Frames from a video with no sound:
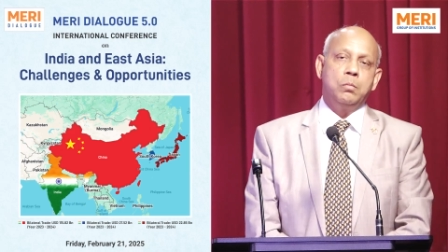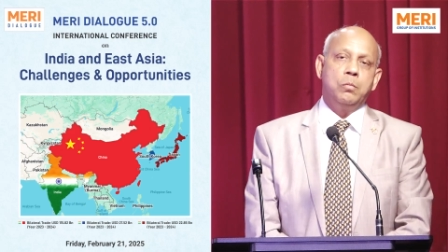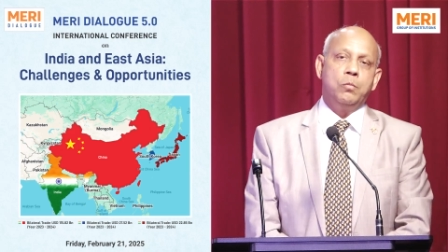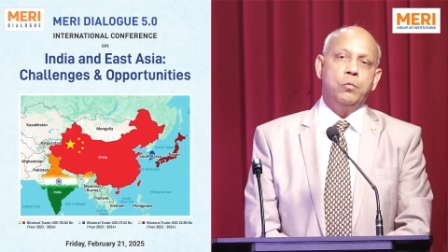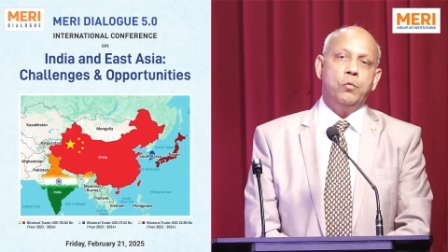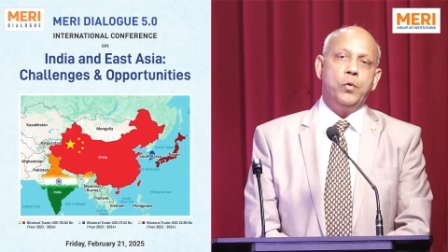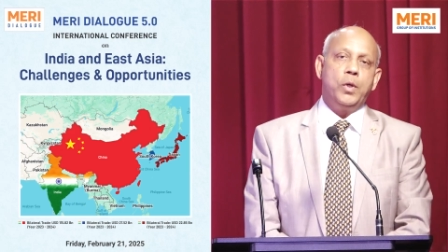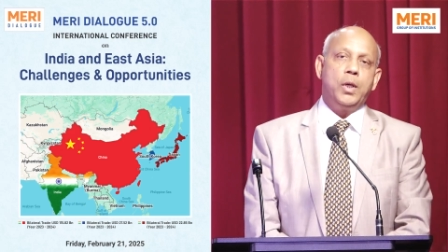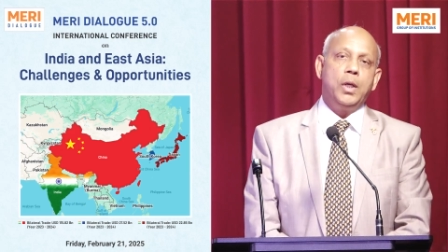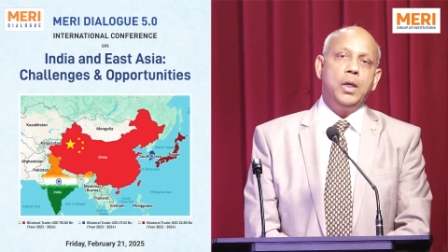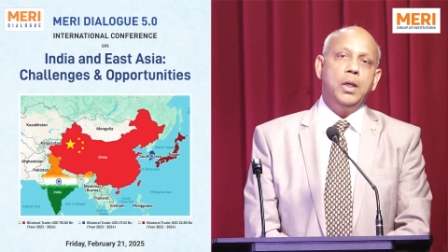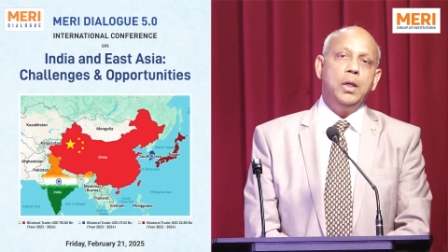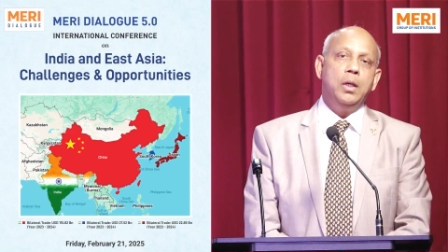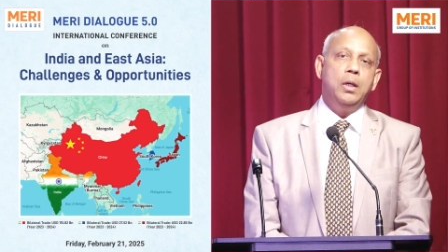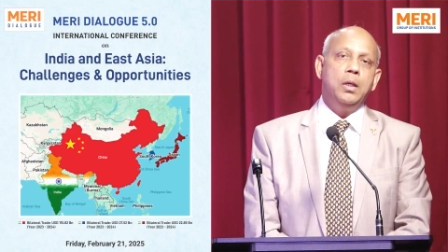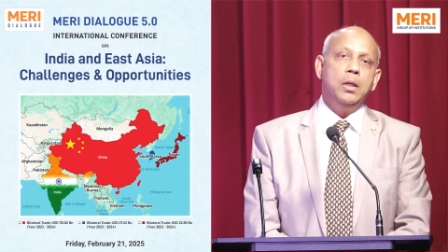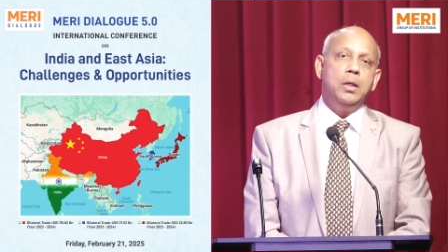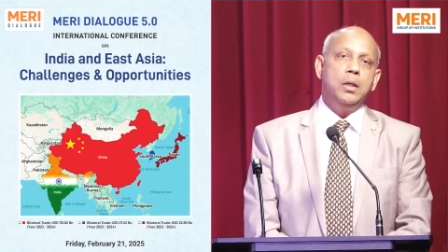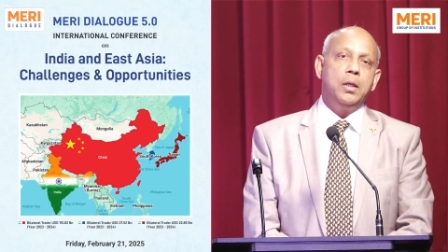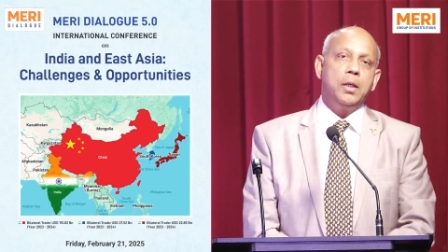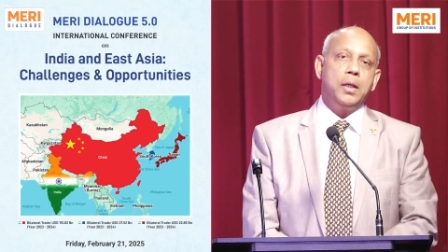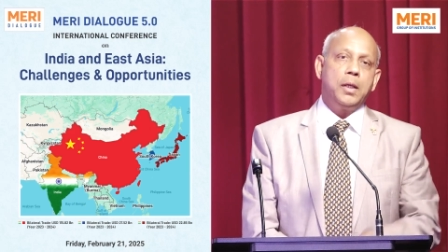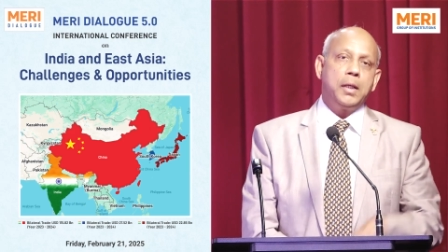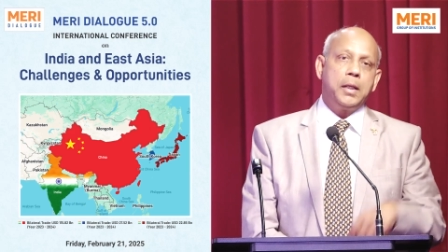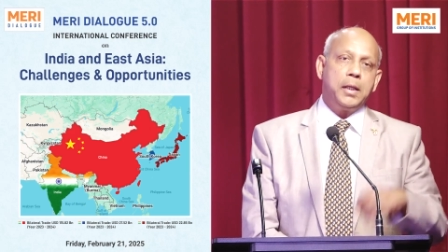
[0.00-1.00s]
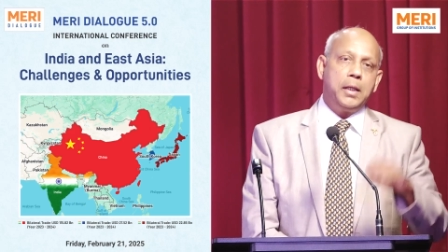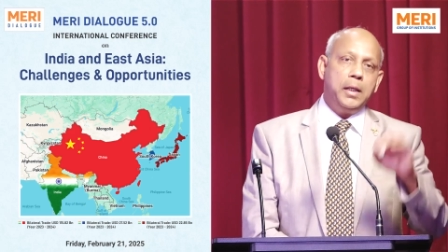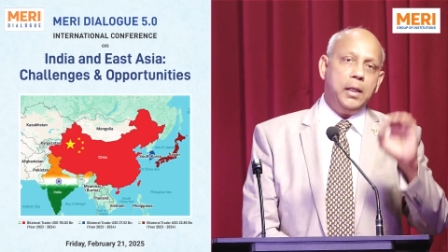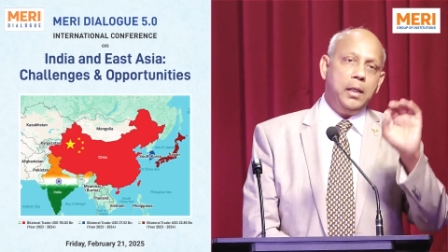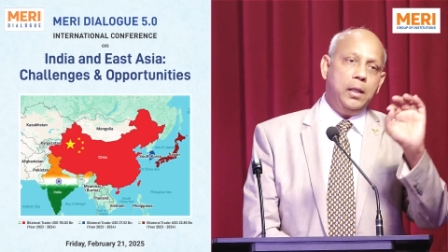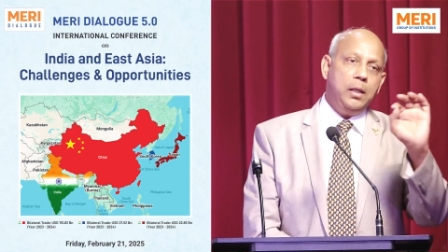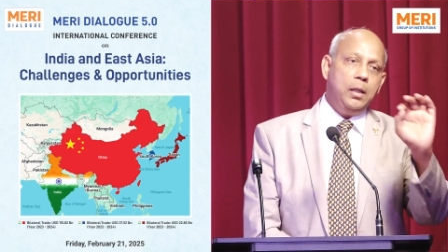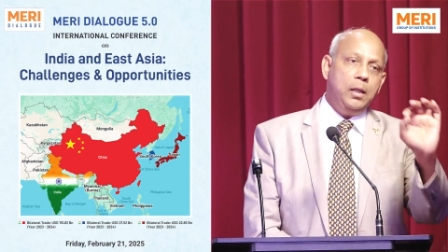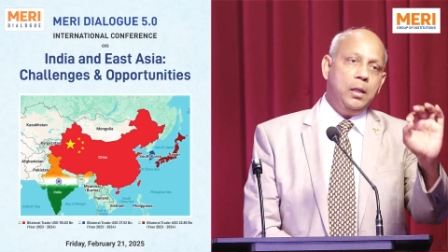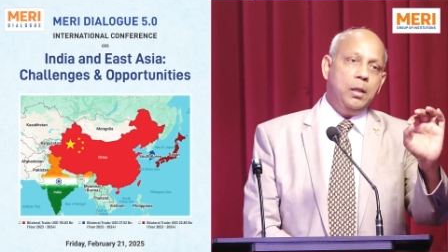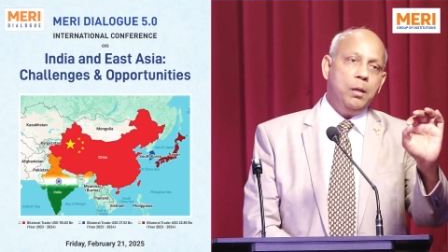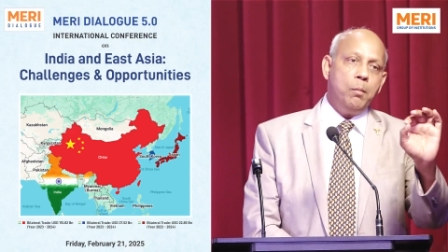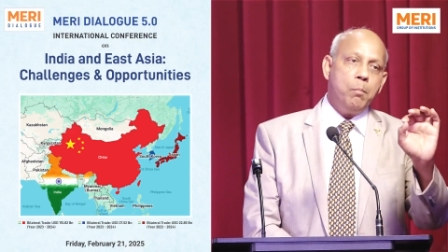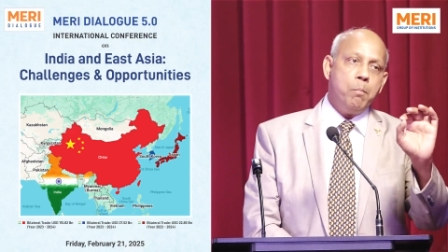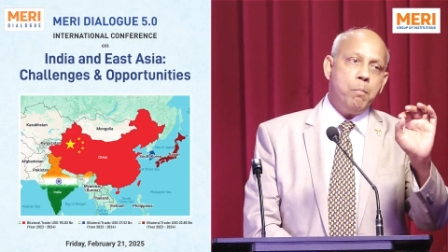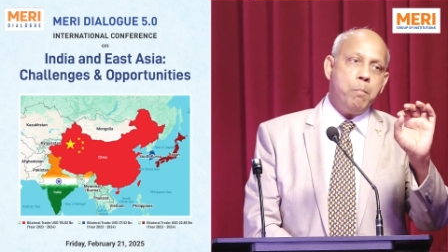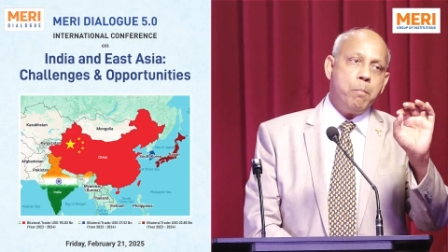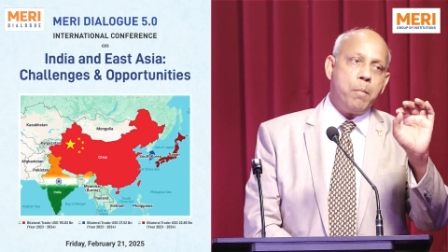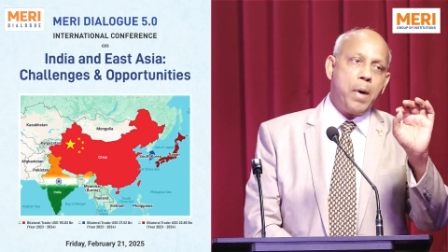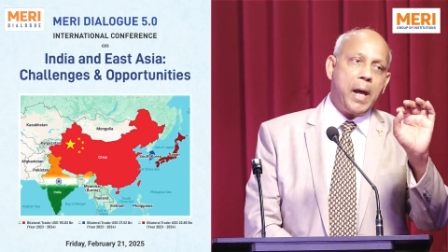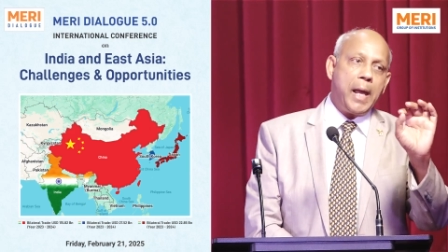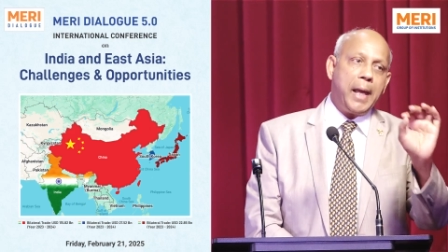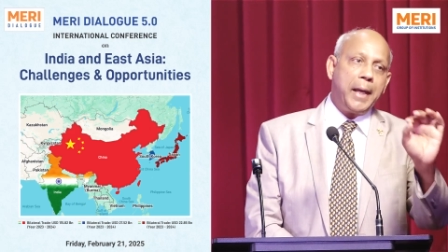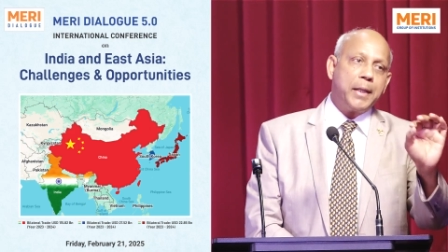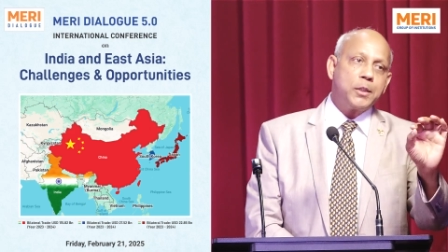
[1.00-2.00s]
very key
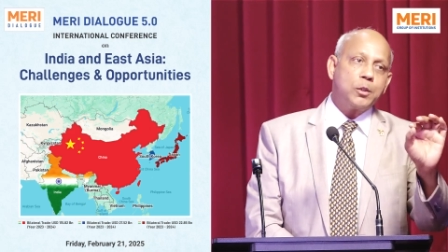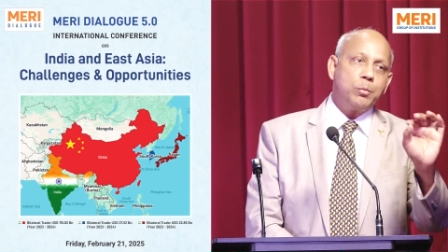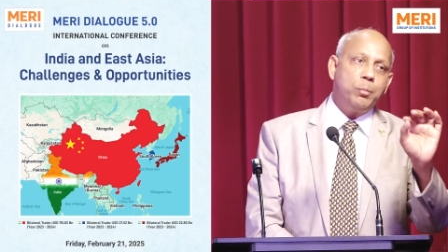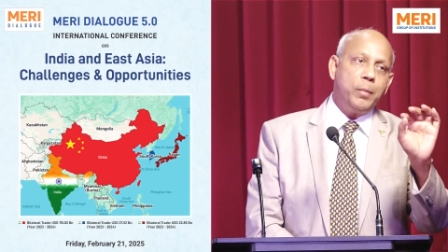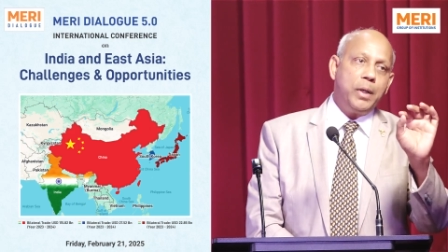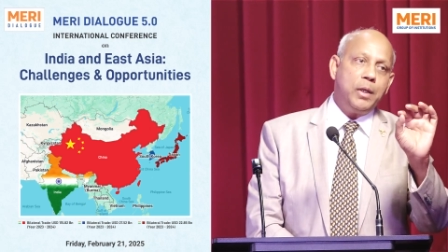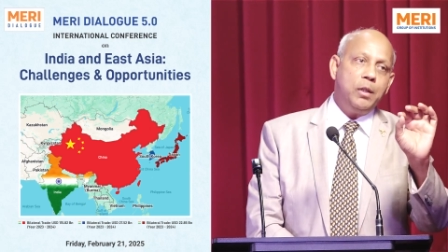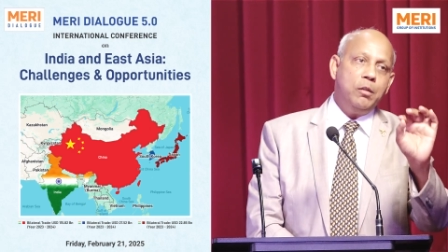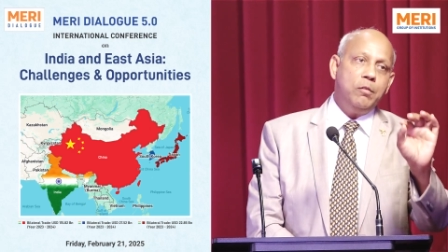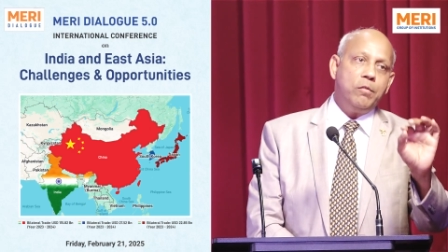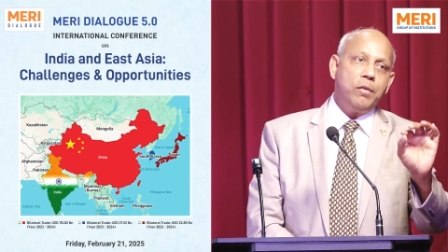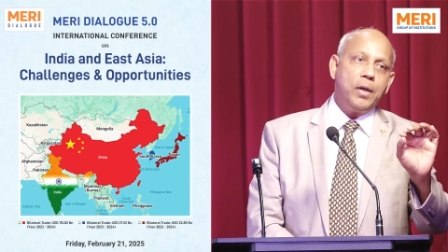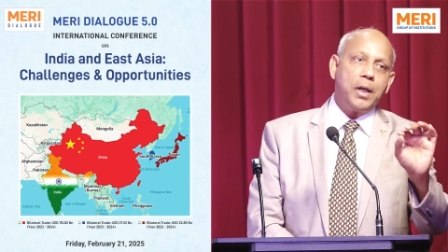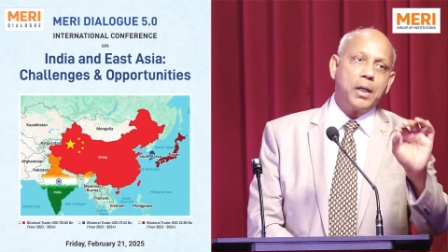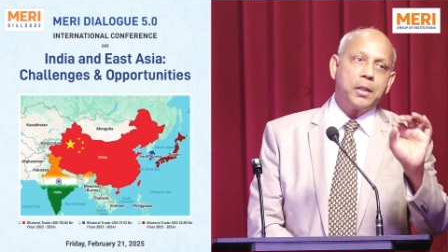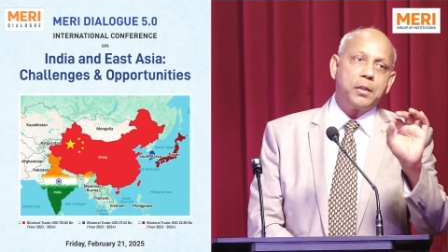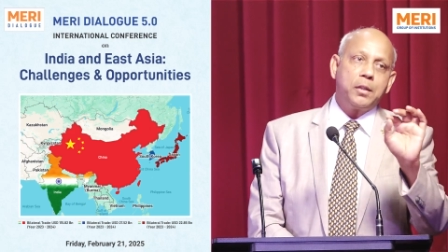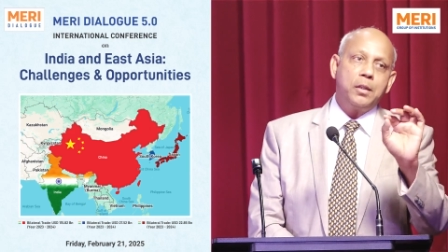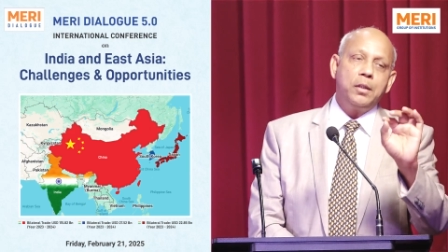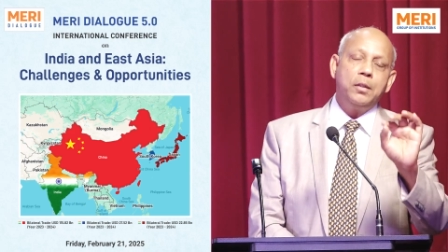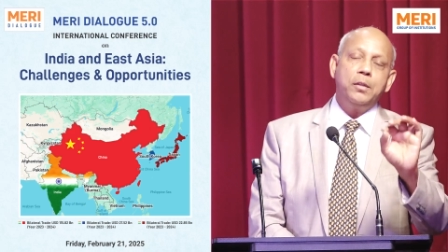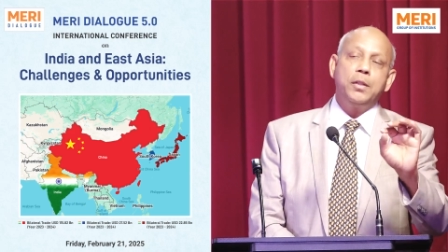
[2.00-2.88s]
mass manufacturing